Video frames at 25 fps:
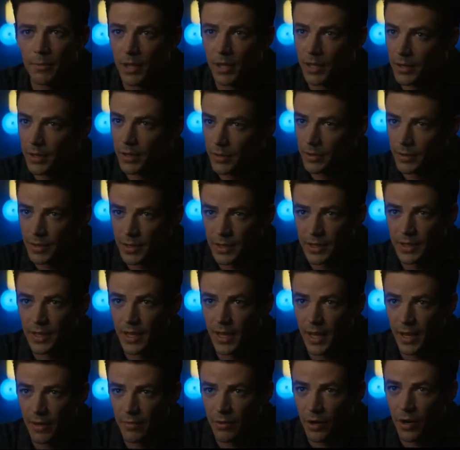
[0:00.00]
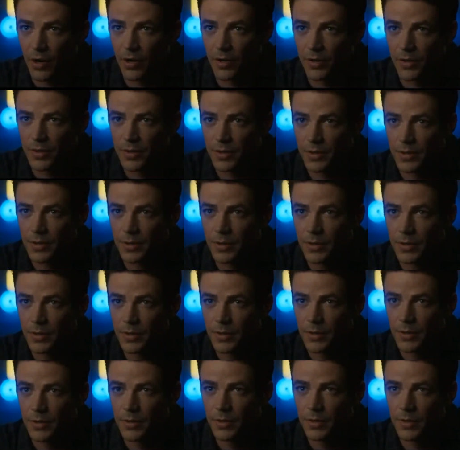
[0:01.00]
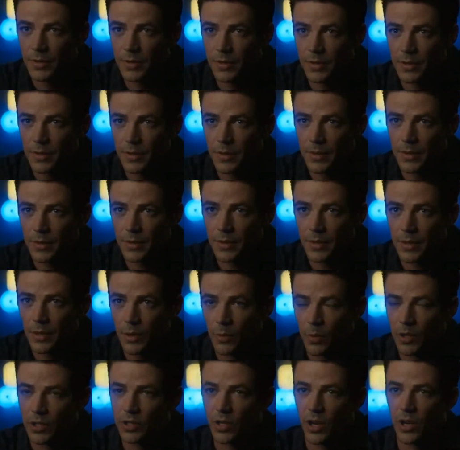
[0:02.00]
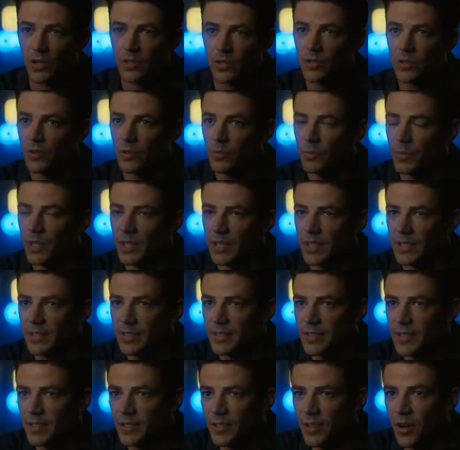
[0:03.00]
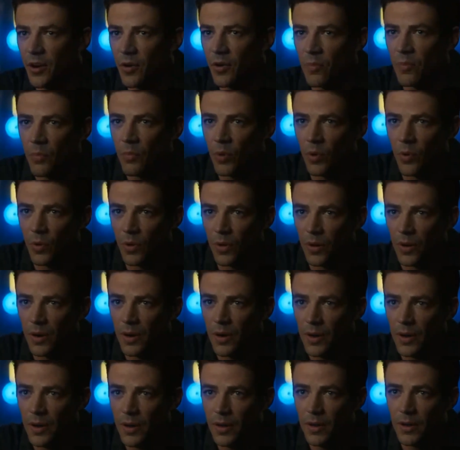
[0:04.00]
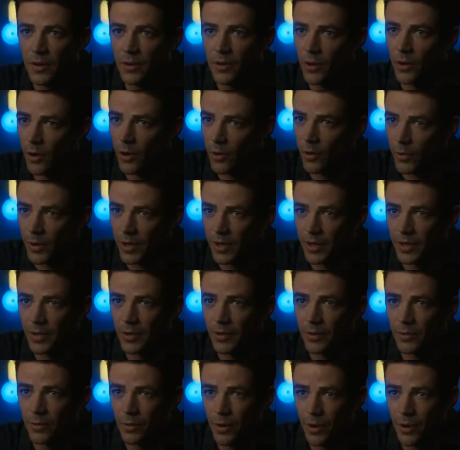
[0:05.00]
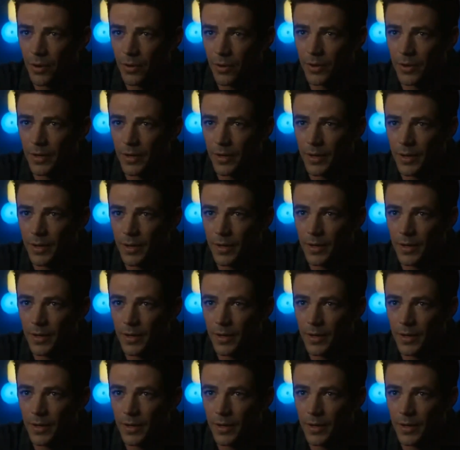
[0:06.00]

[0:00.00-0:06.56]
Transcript: But you need to have ours. Which also means no more going rogue.